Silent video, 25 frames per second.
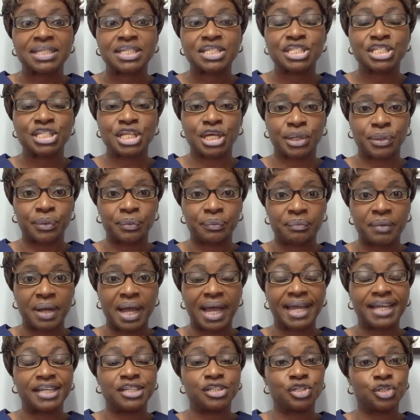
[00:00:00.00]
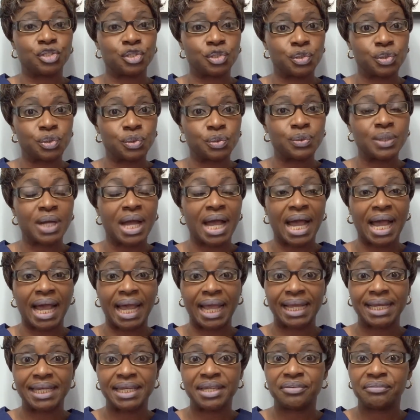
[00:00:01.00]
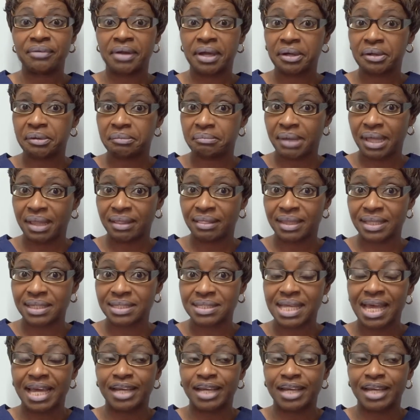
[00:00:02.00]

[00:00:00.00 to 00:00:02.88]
So I do highly recommend this.